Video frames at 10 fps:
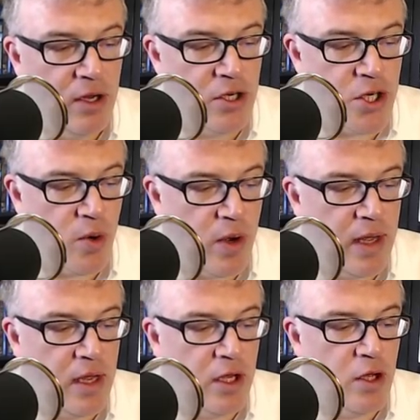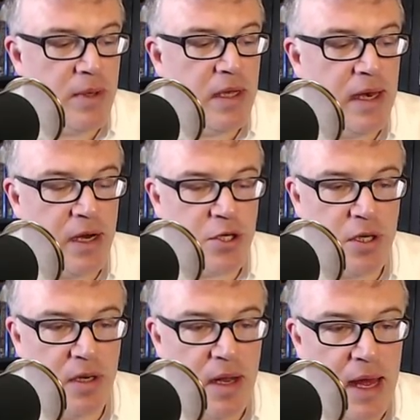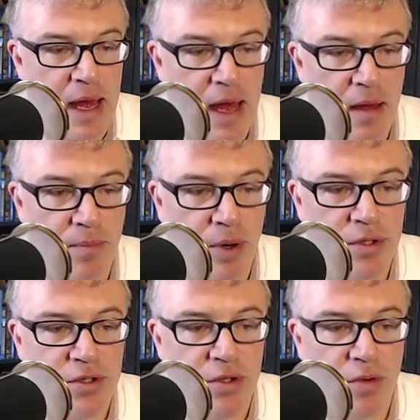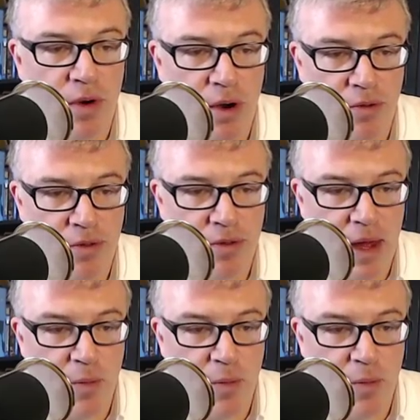joy, human connection, and personal growth.